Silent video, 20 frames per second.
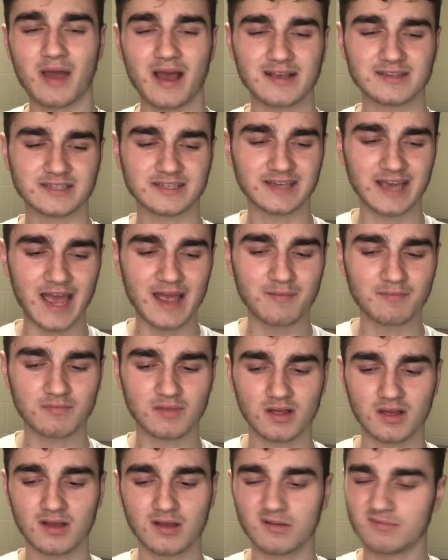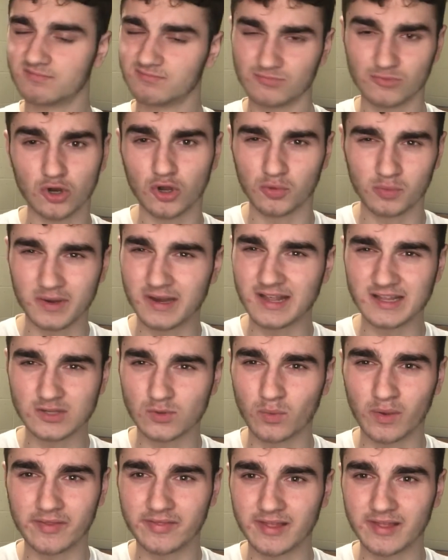as a game, well, look, we need to win